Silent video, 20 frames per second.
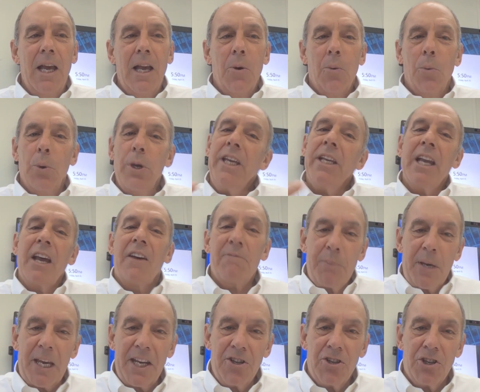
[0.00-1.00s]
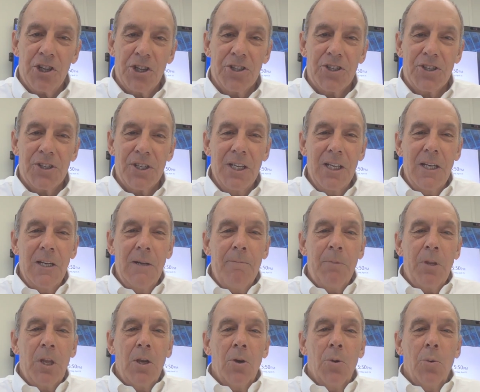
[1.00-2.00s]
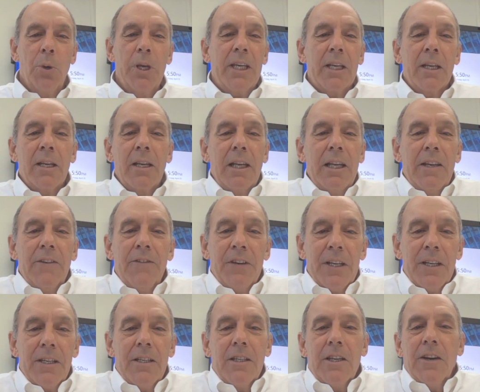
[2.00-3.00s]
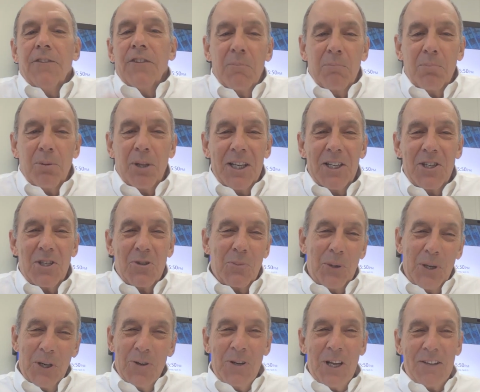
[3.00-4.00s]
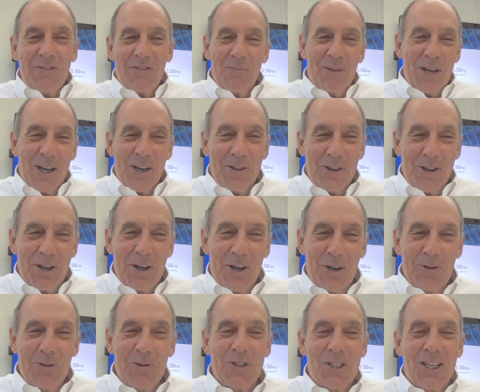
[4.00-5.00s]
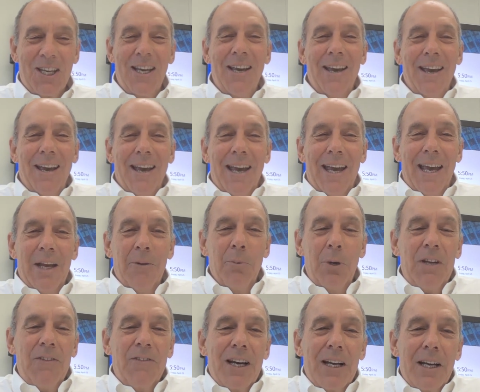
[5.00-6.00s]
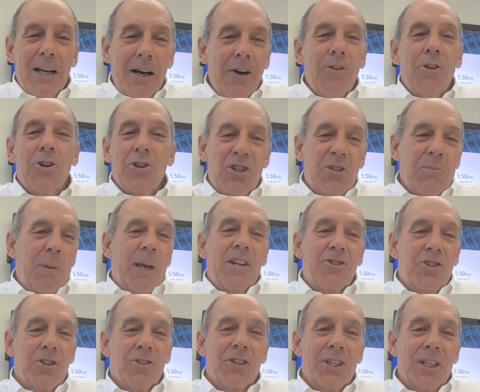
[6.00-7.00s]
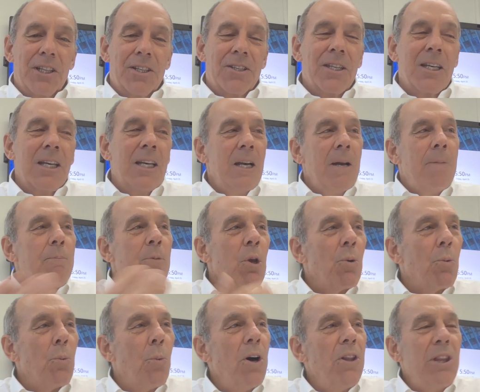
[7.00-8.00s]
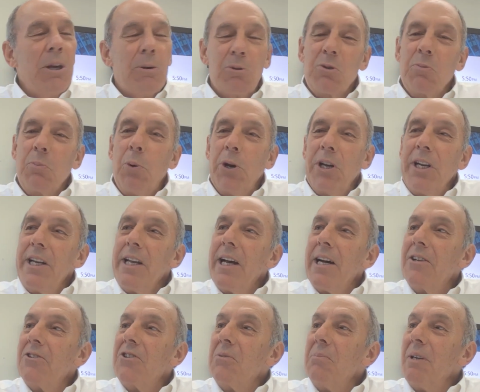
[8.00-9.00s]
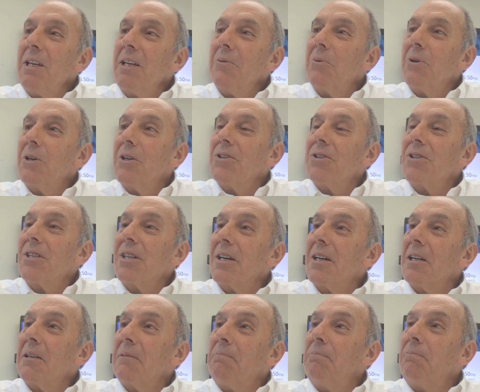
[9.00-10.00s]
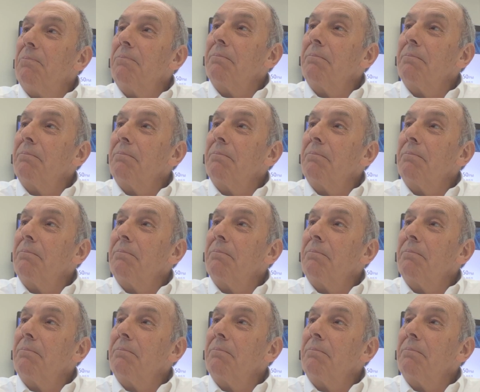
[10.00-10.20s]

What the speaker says: we can have patience. We can live in different places. We don't have to be on the coast. And we've got other specialties. One that was pointed out to me was in